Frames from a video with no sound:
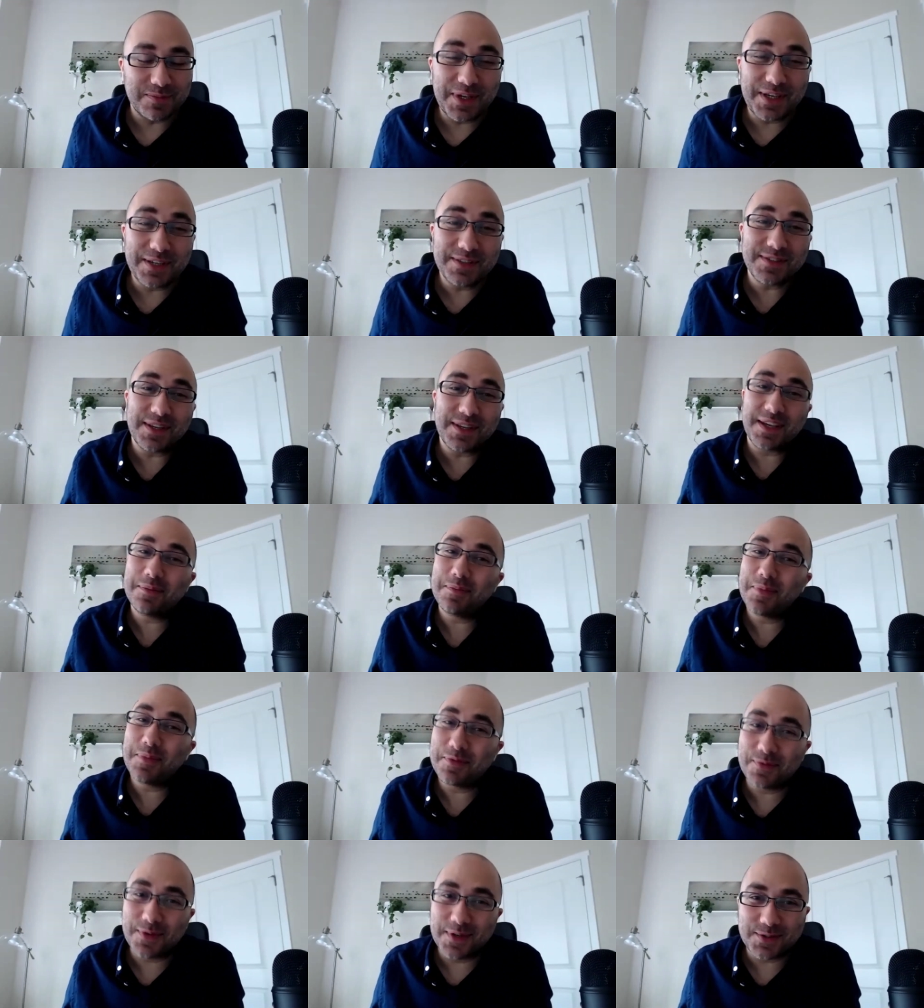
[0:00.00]
Because it could
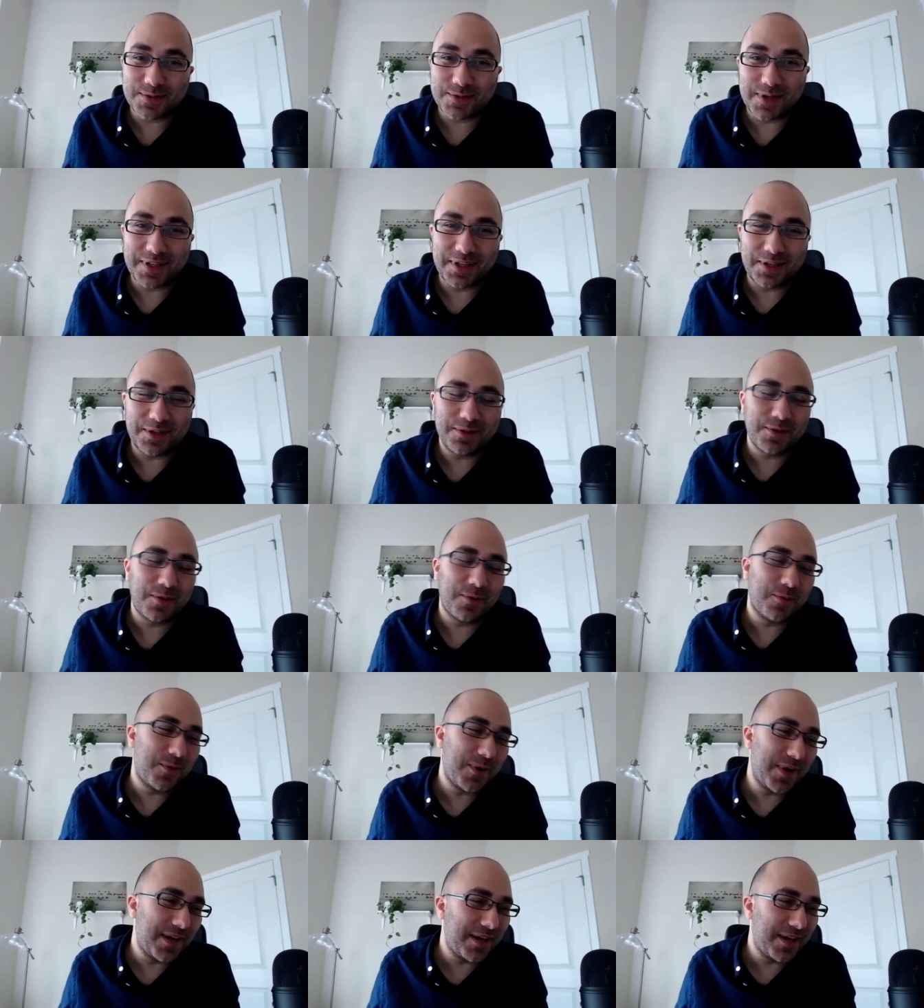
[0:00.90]
be frustrating. You
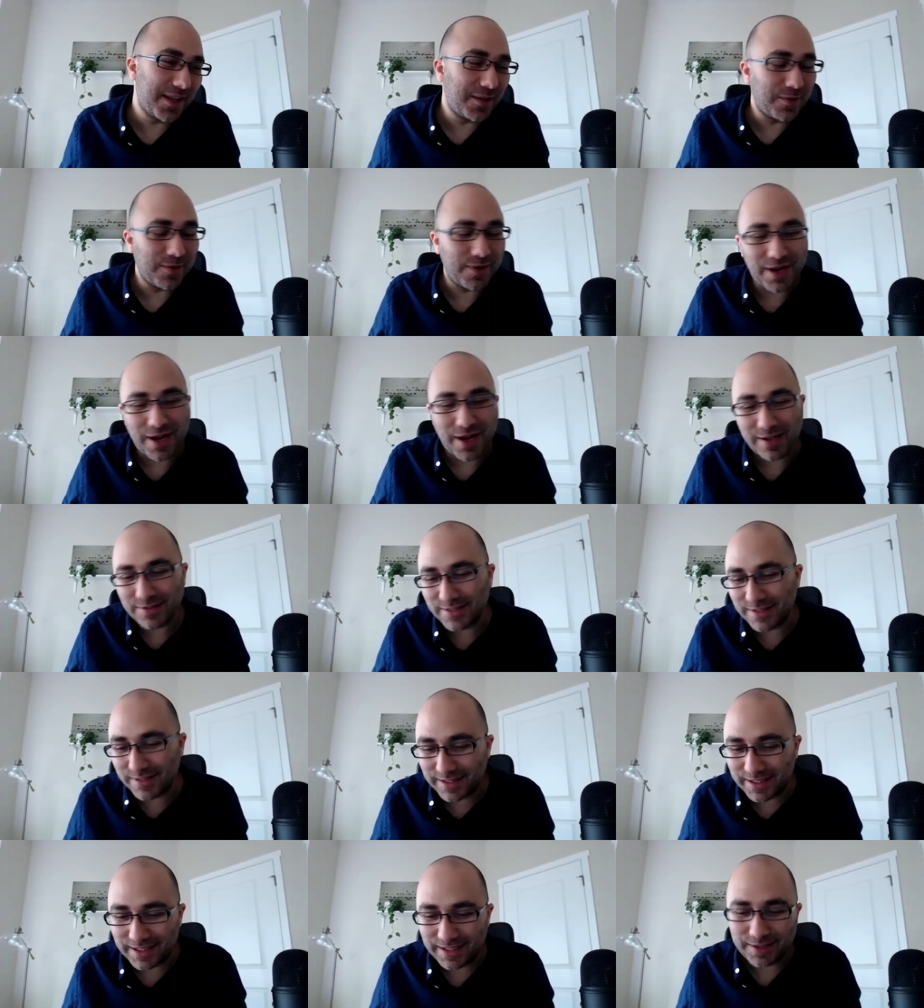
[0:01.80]
don't win. You
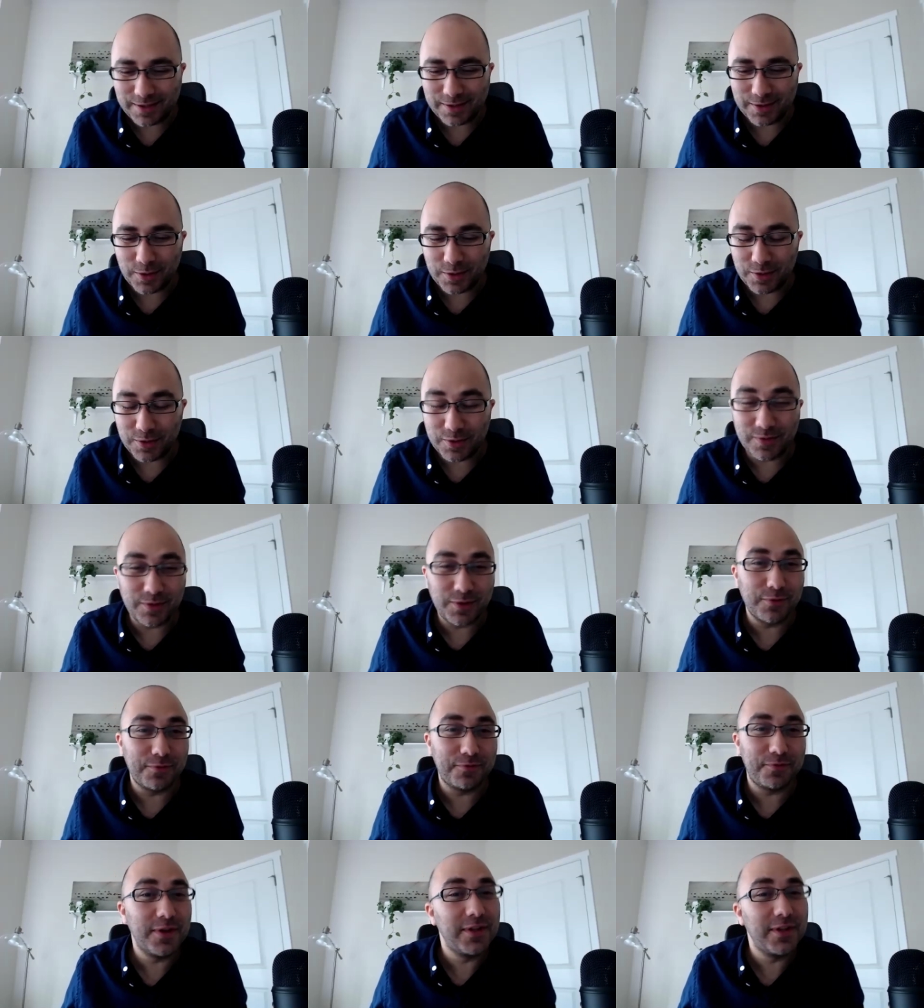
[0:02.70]
constantly, you know,
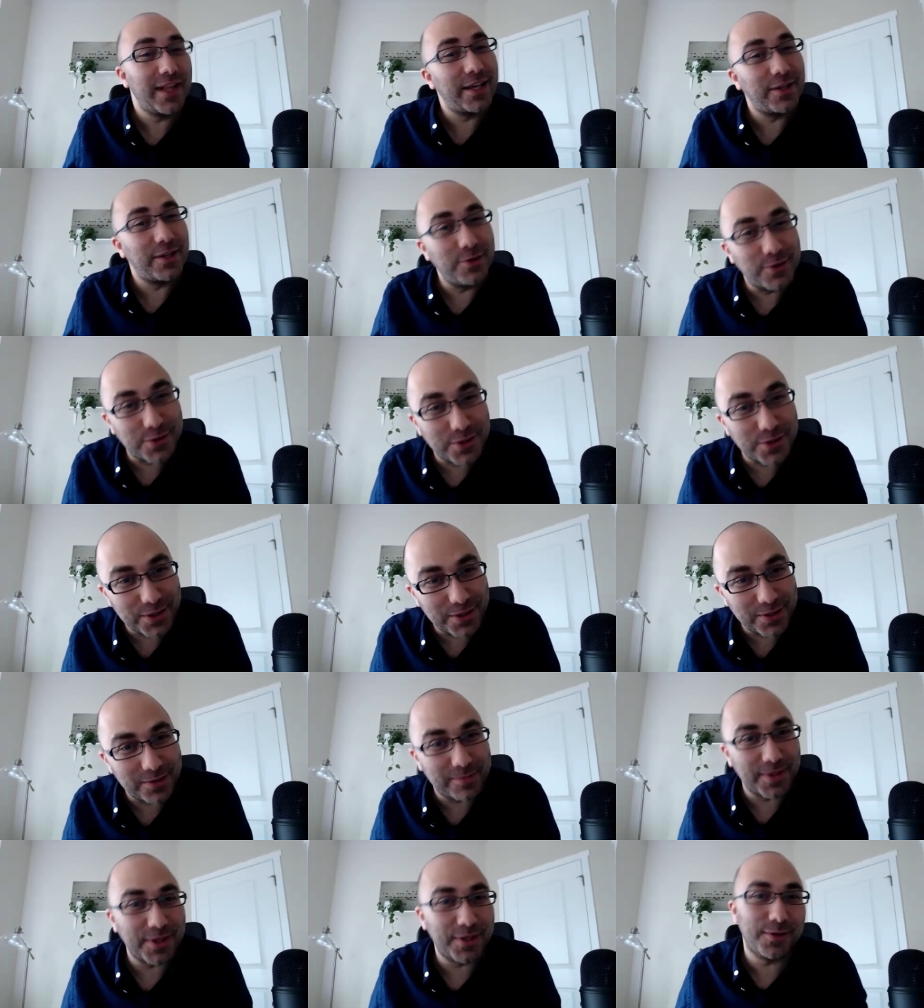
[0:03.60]
you feel like you
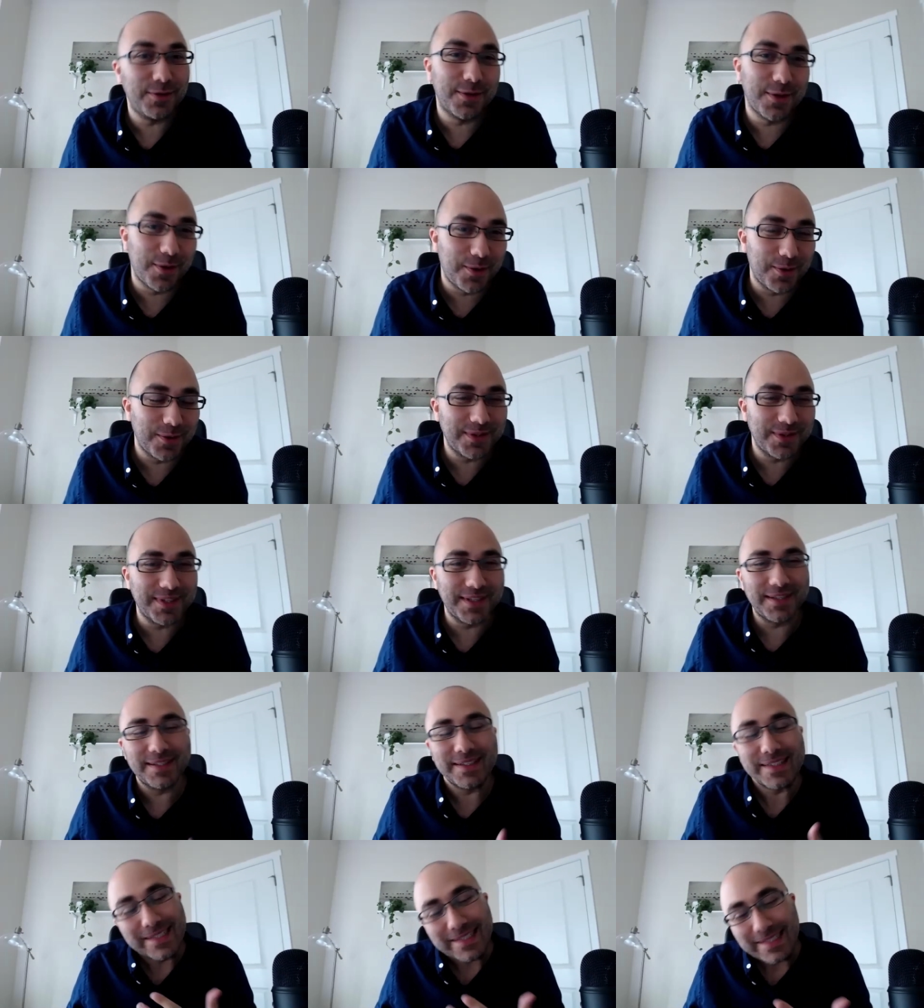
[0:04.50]
should, but you don't.
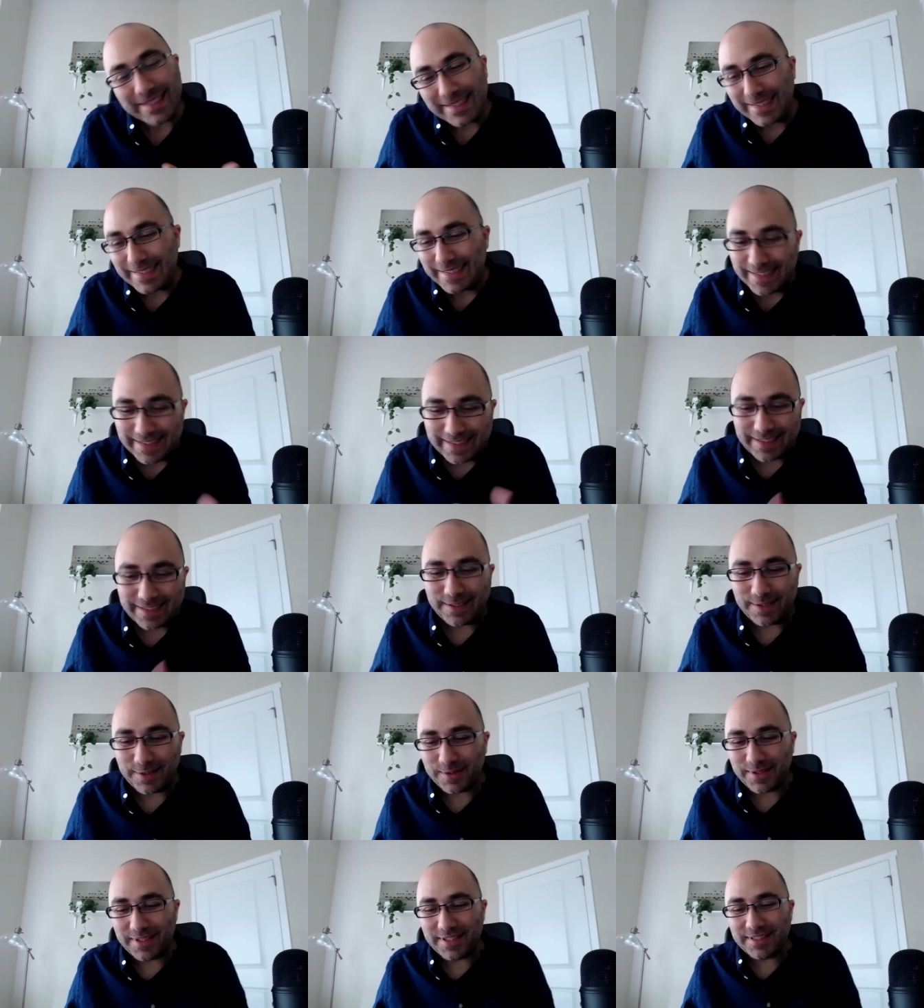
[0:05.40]
And, you
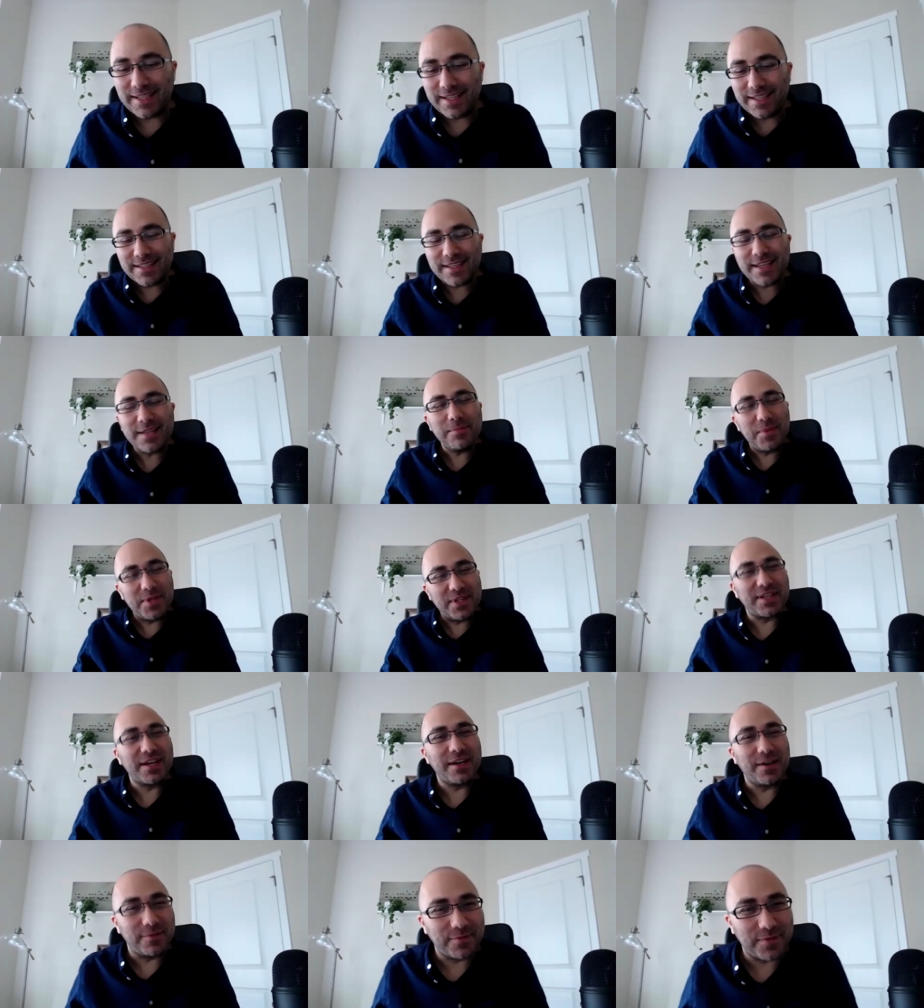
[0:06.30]
know, it could be
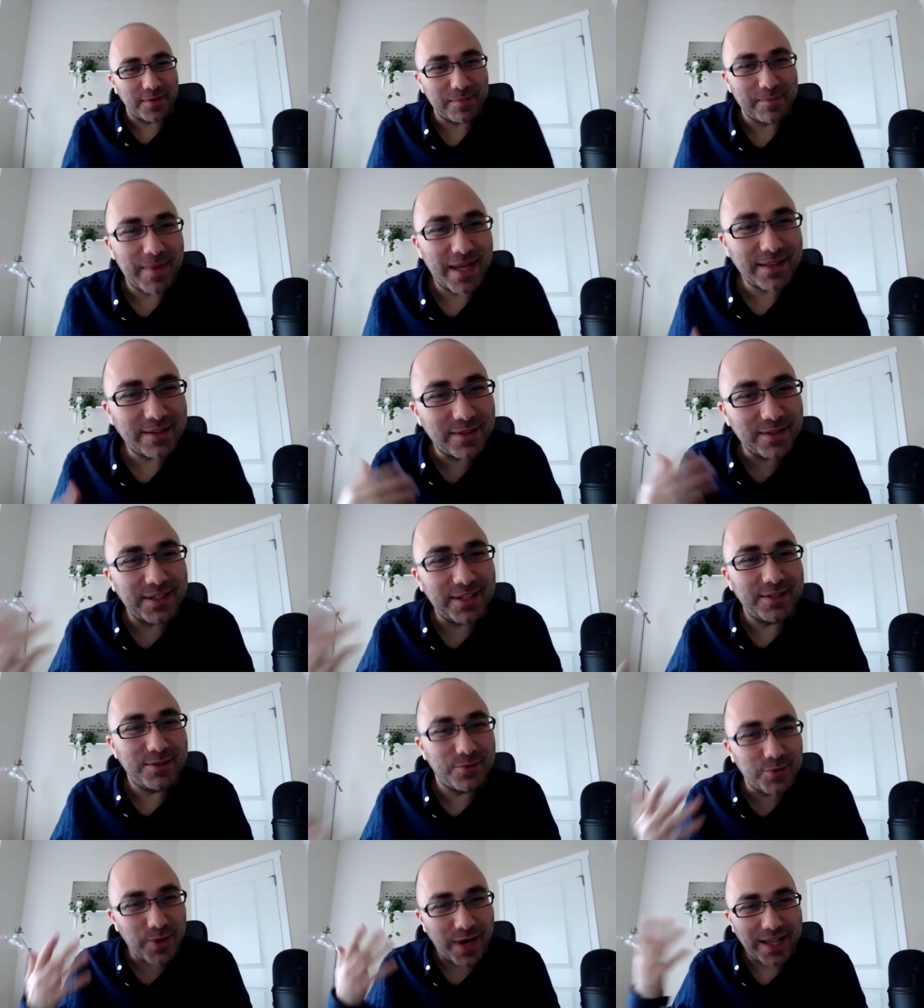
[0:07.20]
tough, mentally
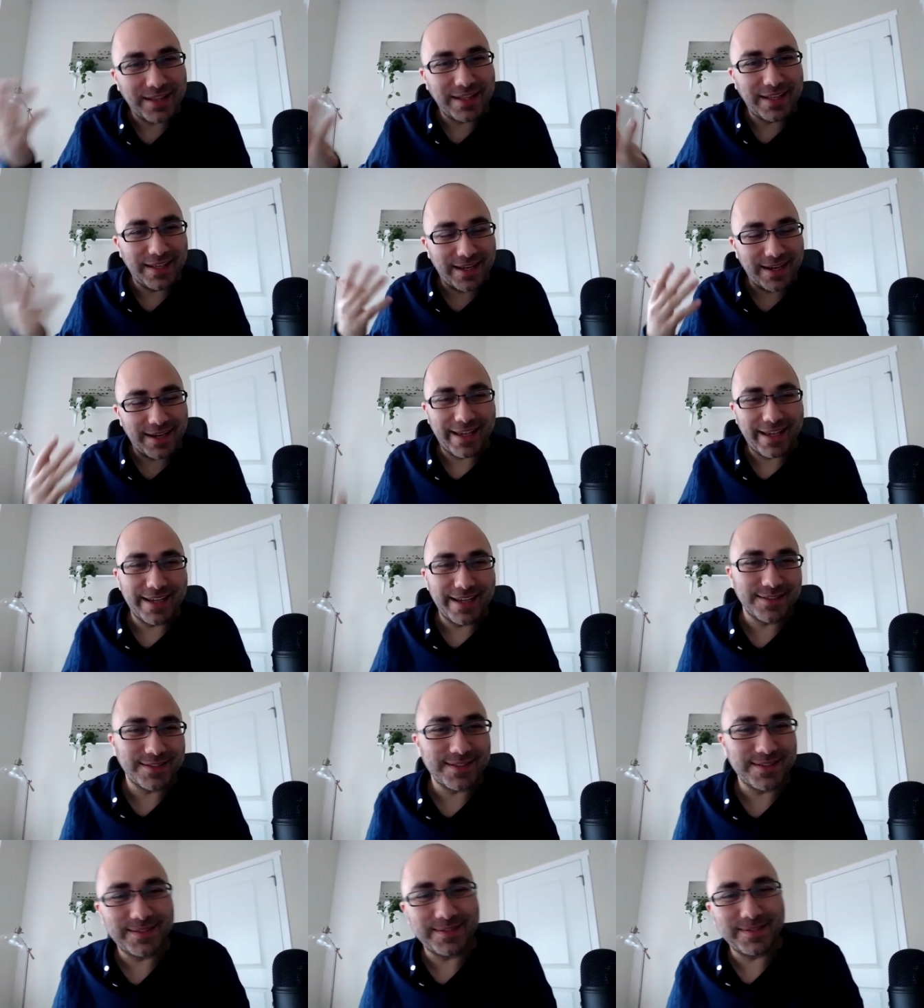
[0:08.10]
draining, I
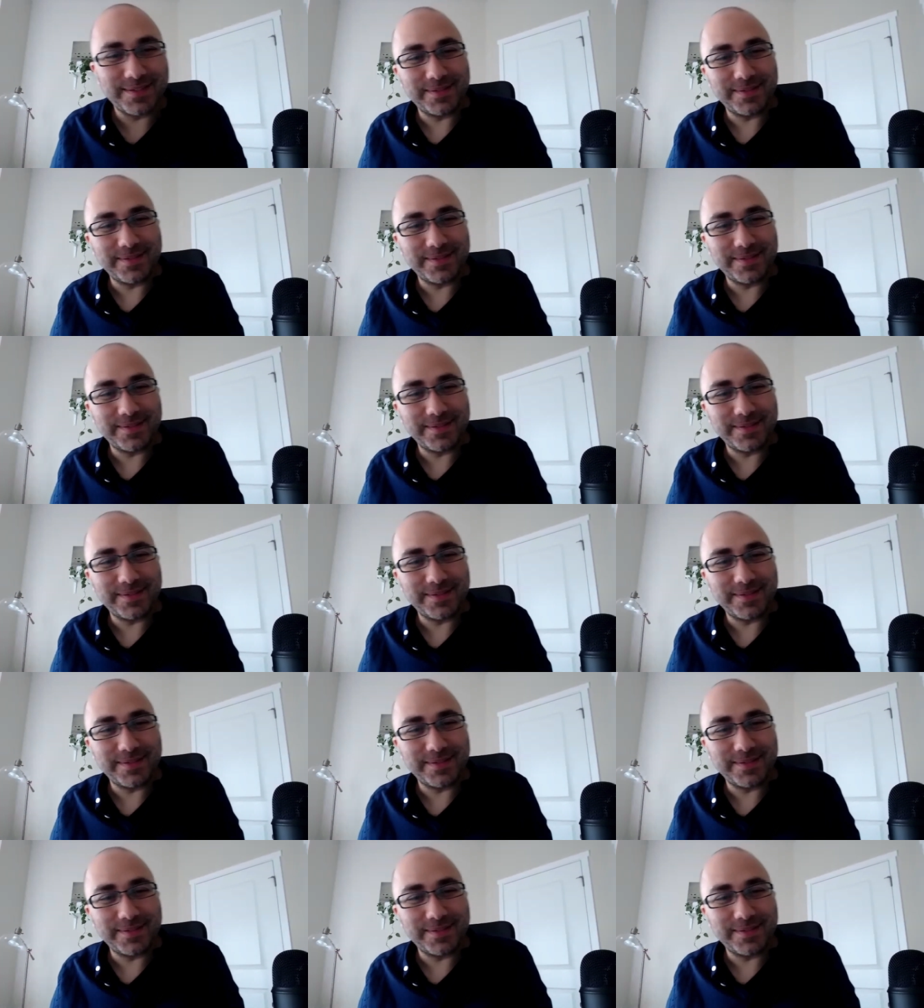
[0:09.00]
guess.